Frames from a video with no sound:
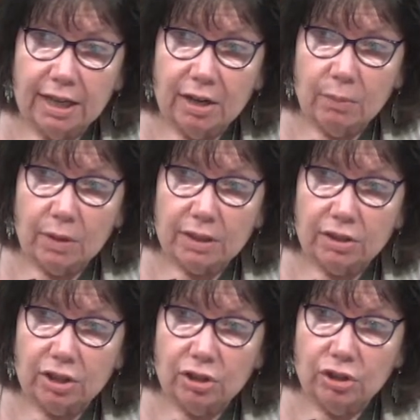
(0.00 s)
It wasn't
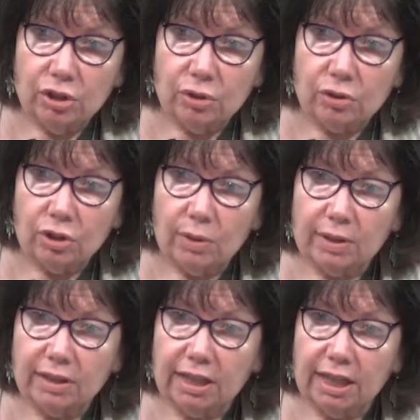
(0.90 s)
just Jews. Who
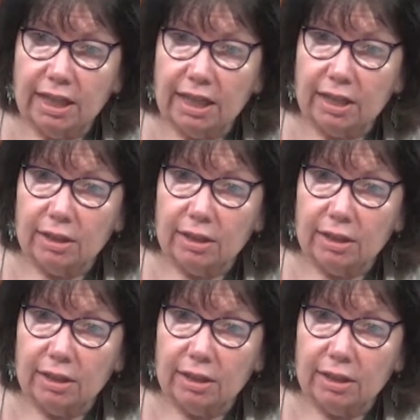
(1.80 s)
else did he kill?